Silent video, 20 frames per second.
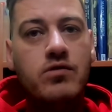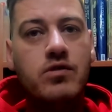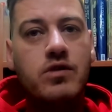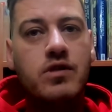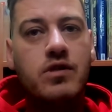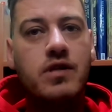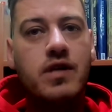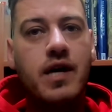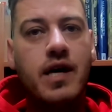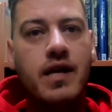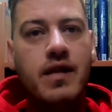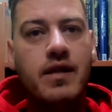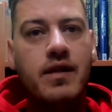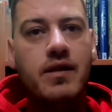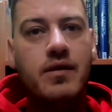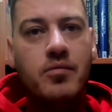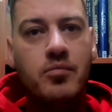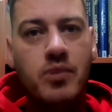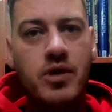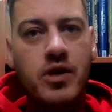to the scale,
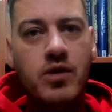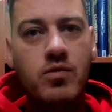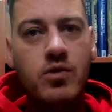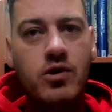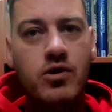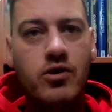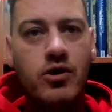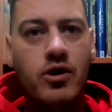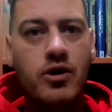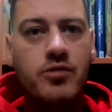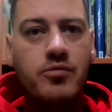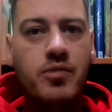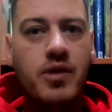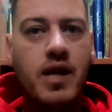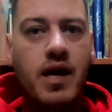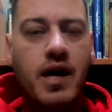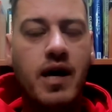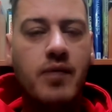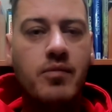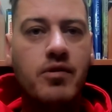B would not be
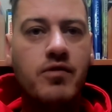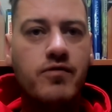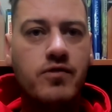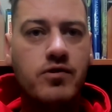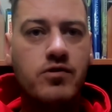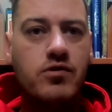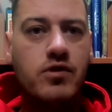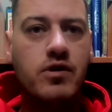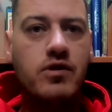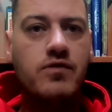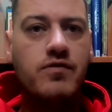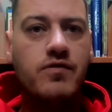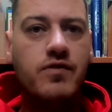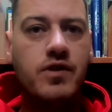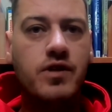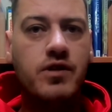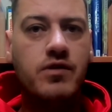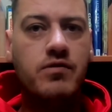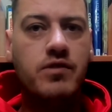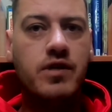liable for transfer
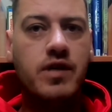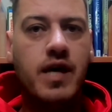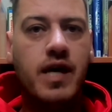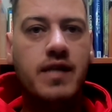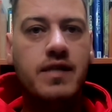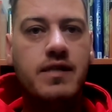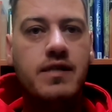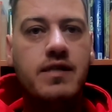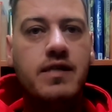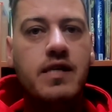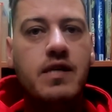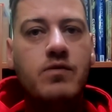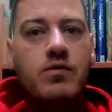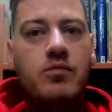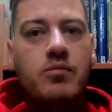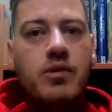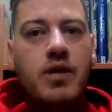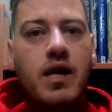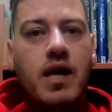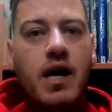duty and C
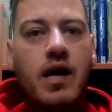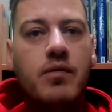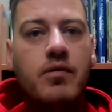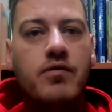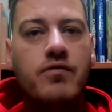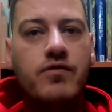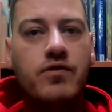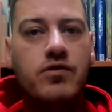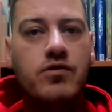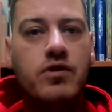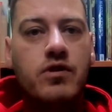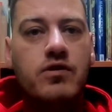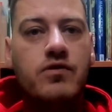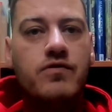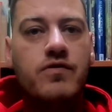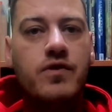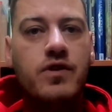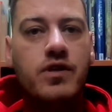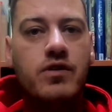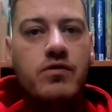will be liable for
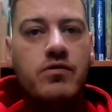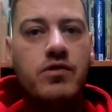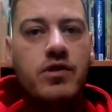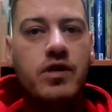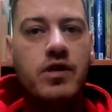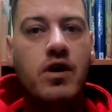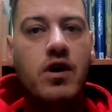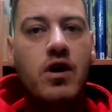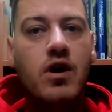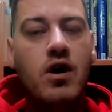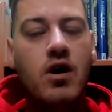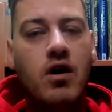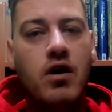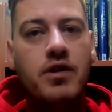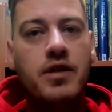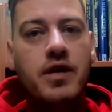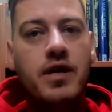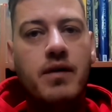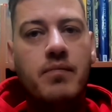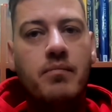transfer duty
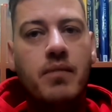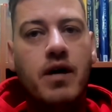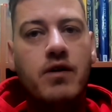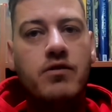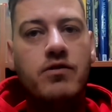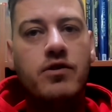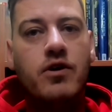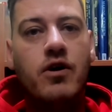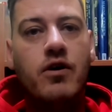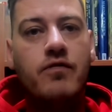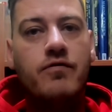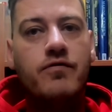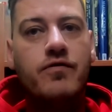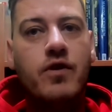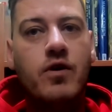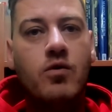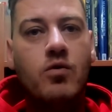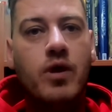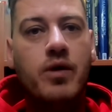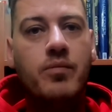on the amount of
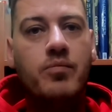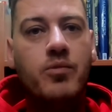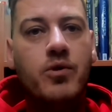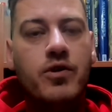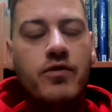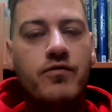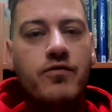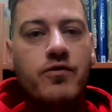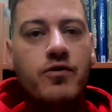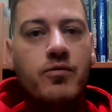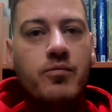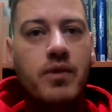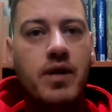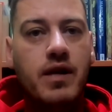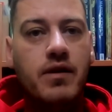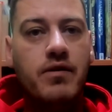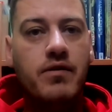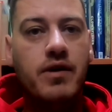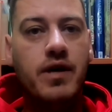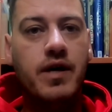1.4
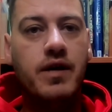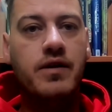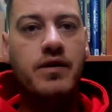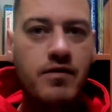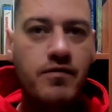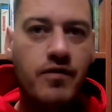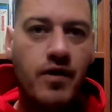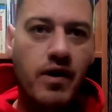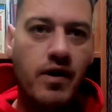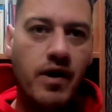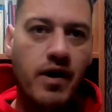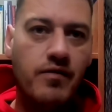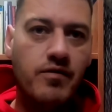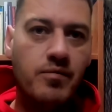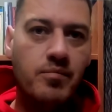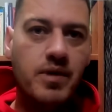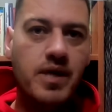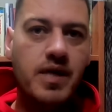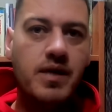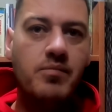million Rand. If, however,
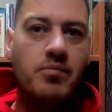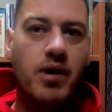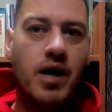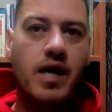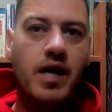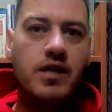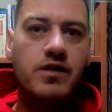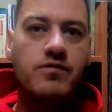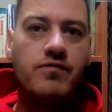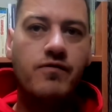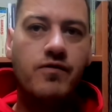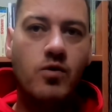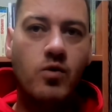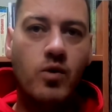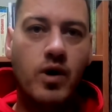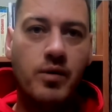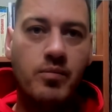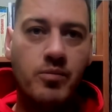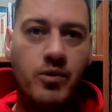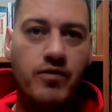B buys
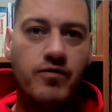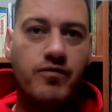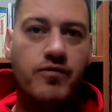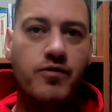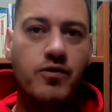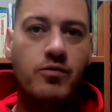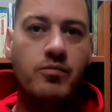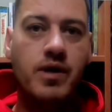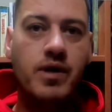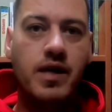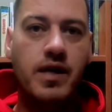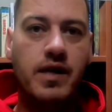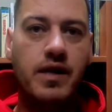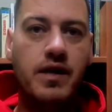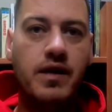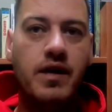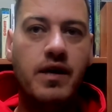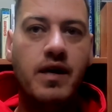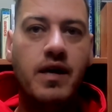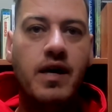for 1.4
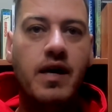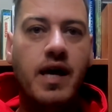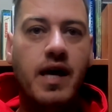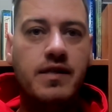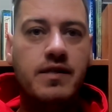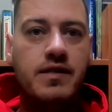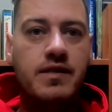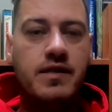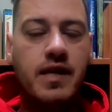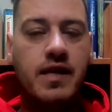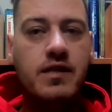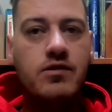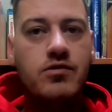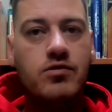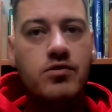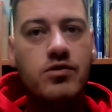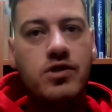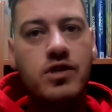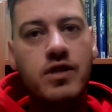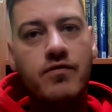million and sells
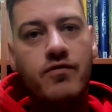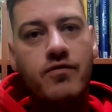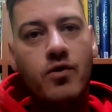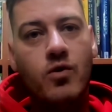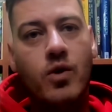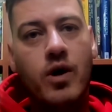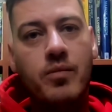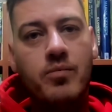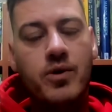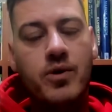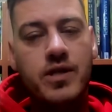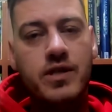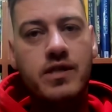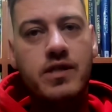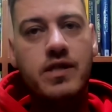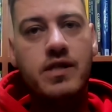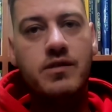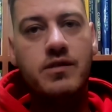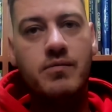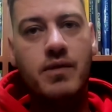to C for
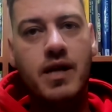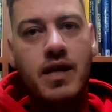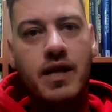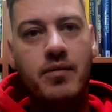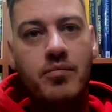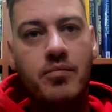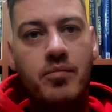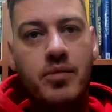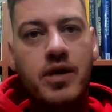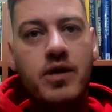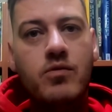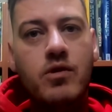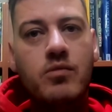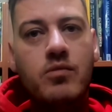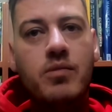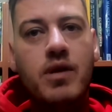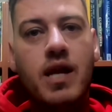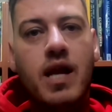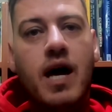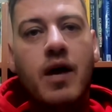1.6 million, B will
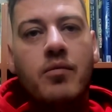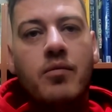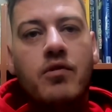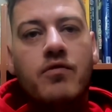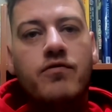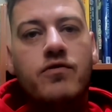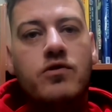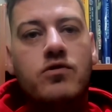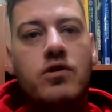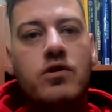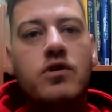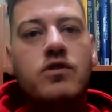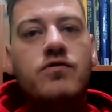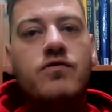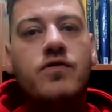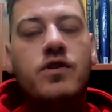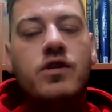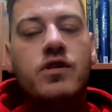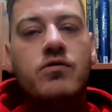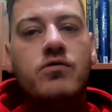be liable for
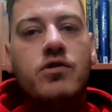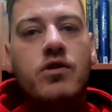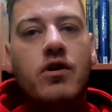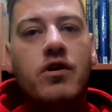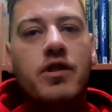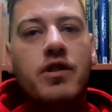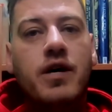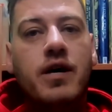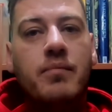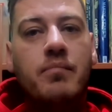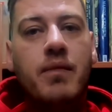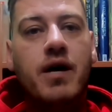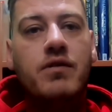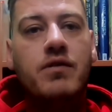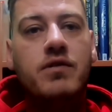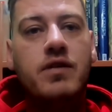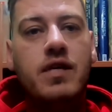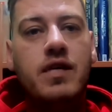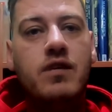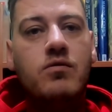transfer duty on the
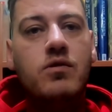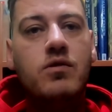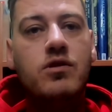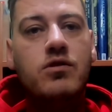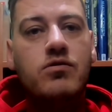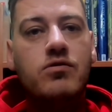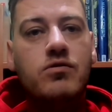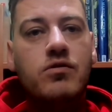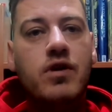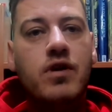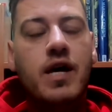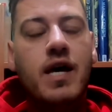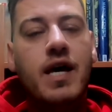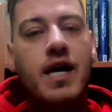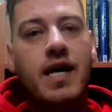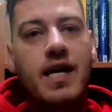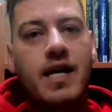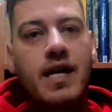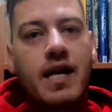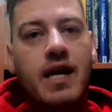amount equal to
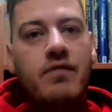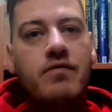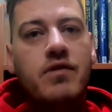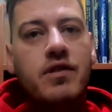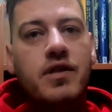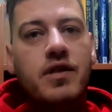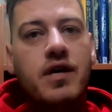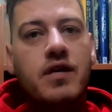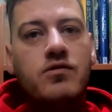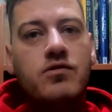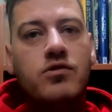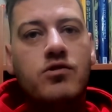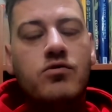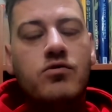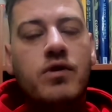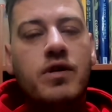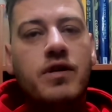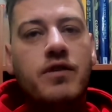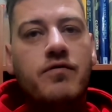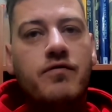
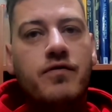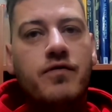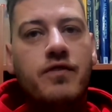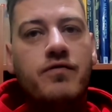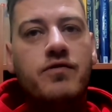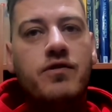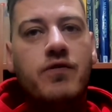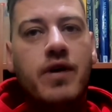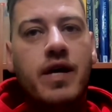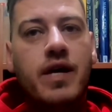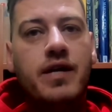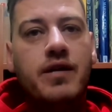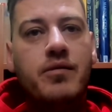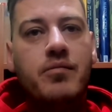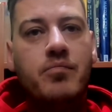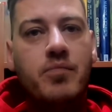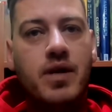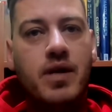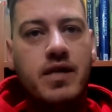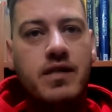11,250 Rand
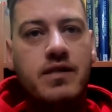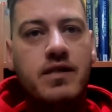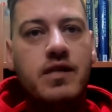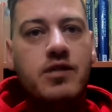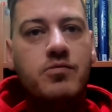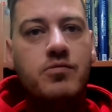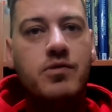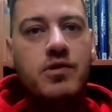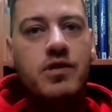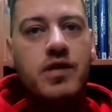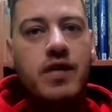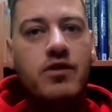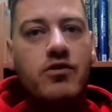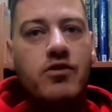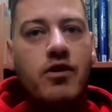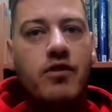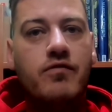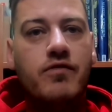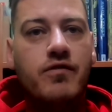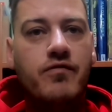plus
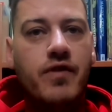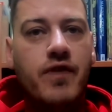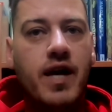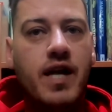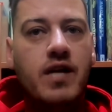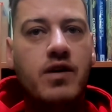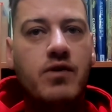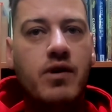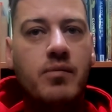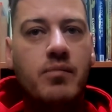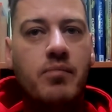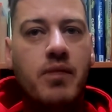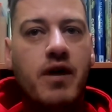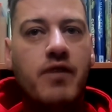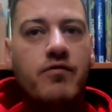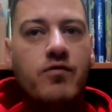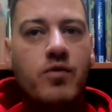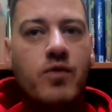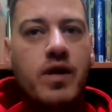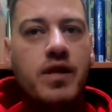6% of the value
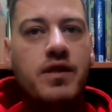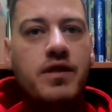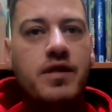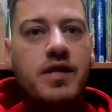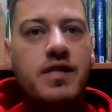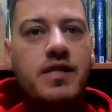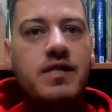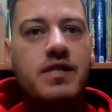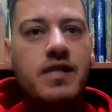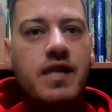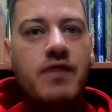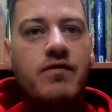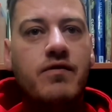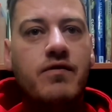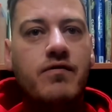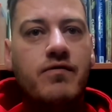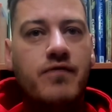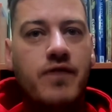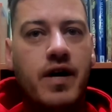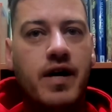above
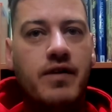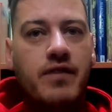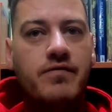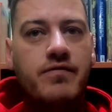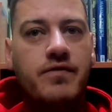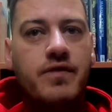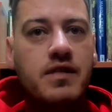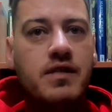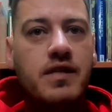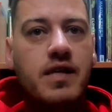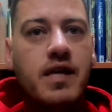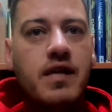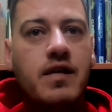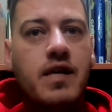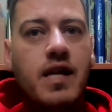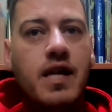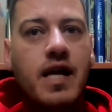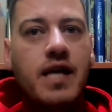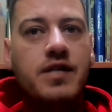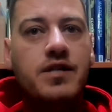1375. This
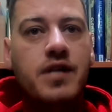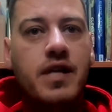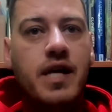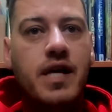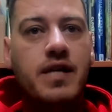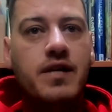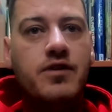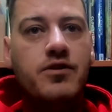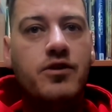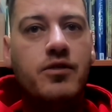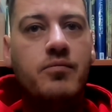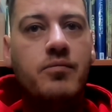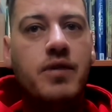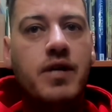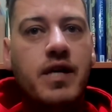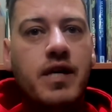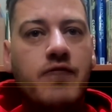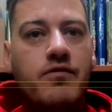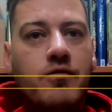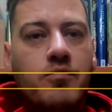calculation and
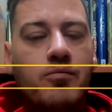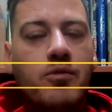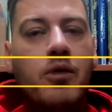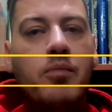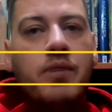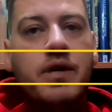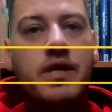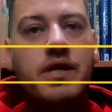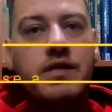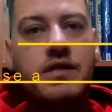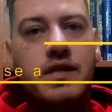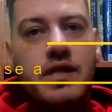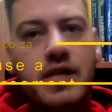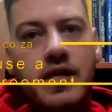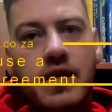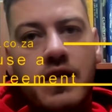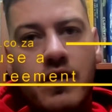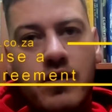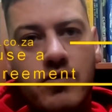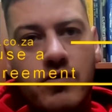determining if a property is
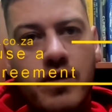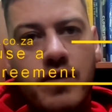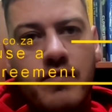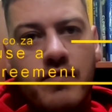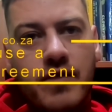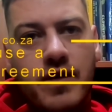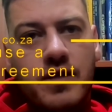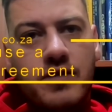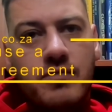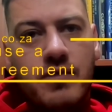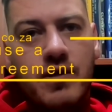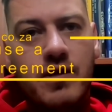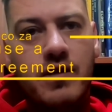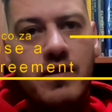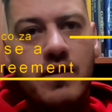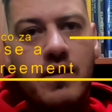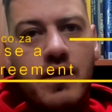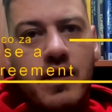indeed a good investment